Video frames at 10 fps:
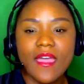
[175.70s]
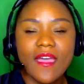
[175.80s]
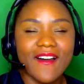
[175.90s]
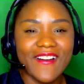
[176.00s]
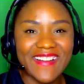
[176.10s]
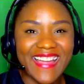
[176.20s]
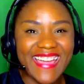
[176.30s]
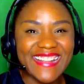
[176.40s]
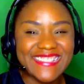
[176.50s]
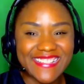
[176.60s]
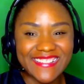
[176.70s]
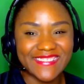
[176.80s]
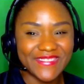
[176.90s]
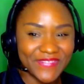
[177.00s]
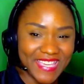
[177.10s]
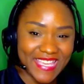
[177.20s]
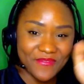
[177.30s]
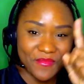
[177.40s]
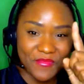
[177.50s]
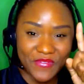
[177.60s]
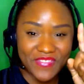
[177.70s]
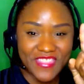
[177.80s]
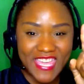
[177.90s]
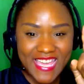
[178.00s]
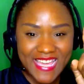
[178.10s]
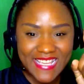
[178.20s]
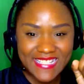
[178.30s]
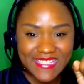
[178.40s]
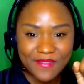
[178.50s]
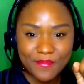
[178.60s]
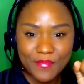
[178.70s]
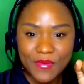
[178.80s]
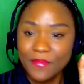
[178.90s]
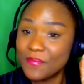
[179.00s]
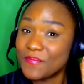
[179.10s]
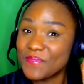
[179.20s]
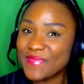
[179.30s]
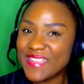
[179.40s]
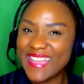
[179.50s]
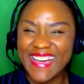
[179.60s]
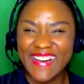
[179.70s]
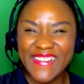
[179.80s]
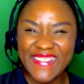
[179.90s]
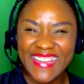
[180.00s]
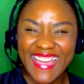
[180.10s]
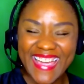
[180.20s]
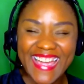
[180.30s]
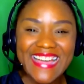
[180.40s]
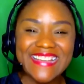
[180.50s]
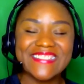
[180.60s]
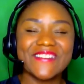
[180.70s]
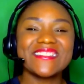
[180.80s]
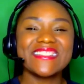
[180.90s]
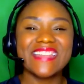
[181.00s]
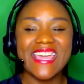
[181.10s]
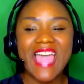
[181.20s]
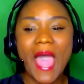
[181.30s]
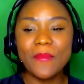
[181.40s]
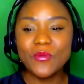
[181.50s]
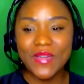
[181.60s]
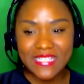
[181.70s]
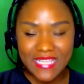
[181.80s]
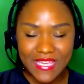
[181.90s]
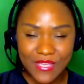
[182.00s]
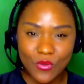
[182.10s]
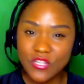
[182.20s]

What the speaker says: All right, so we can remove this. Boop. Okay, so today I'm going to hit on